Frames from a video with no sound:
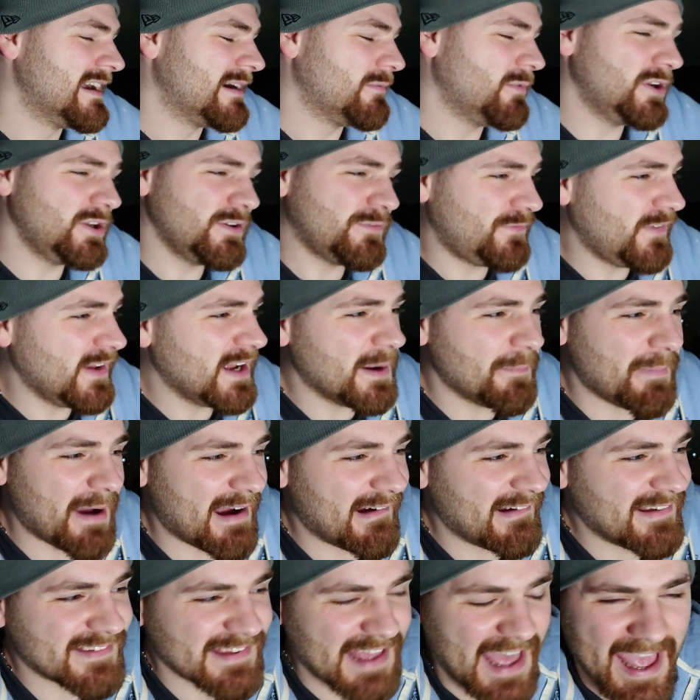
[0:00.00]
When you think
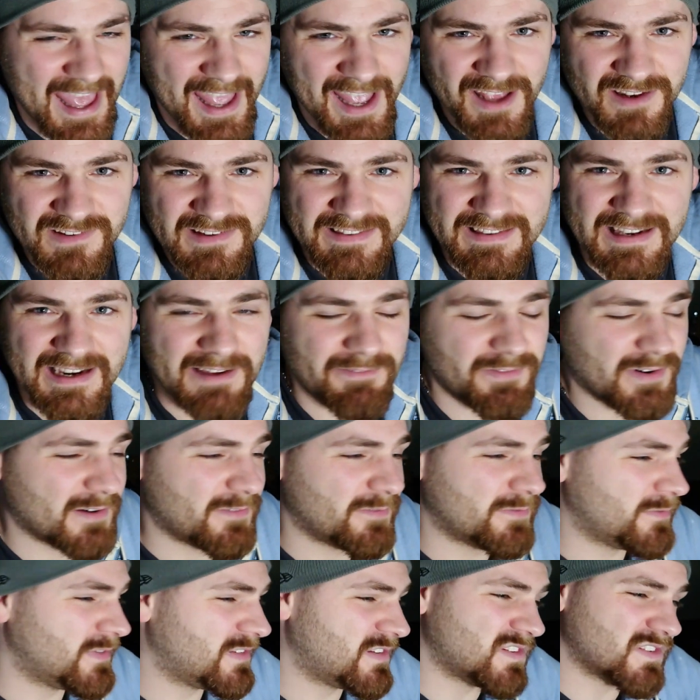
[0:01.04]
about his age and the level
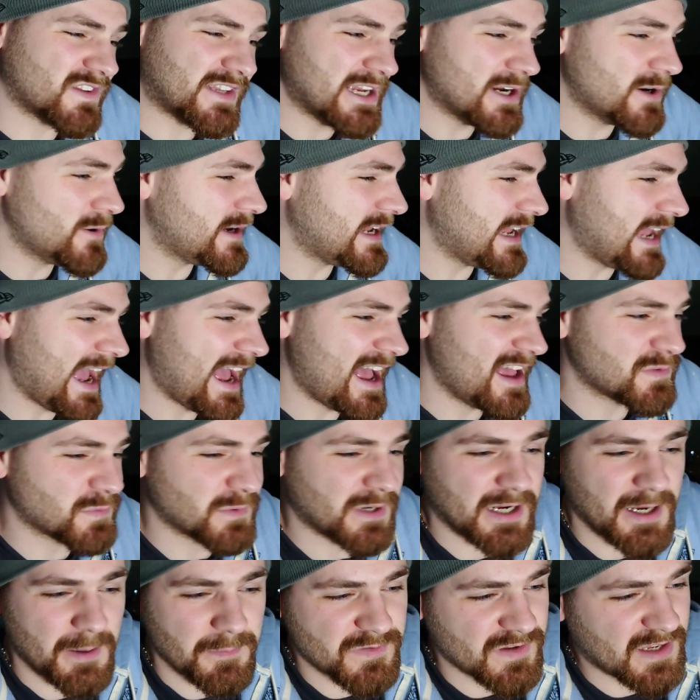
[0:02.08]
of skill he has
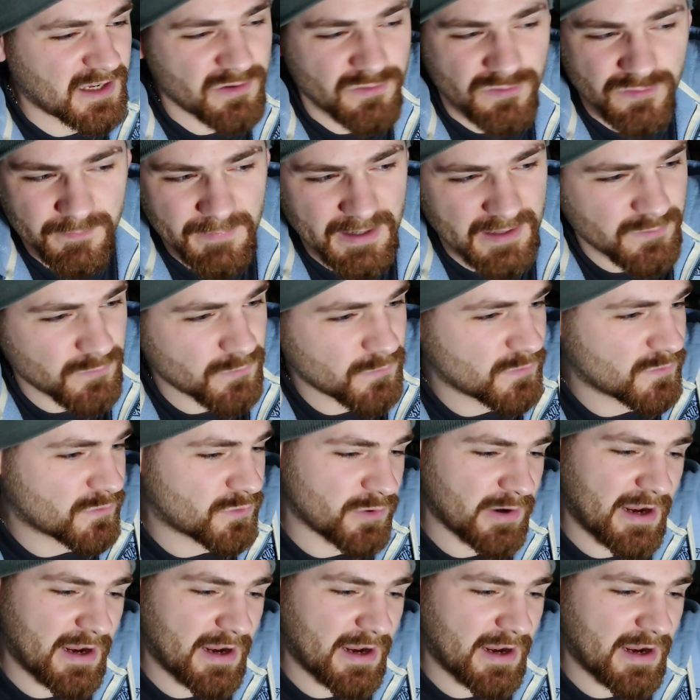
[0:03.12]
when it comes to instrumentals,